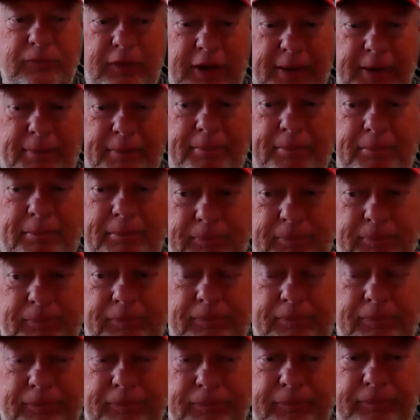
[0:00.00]
Yep.
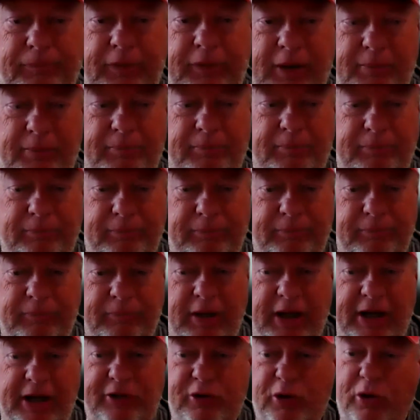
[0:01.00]
Yep.
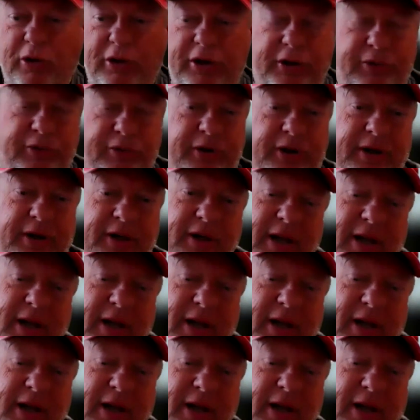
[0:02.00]
I totally agree.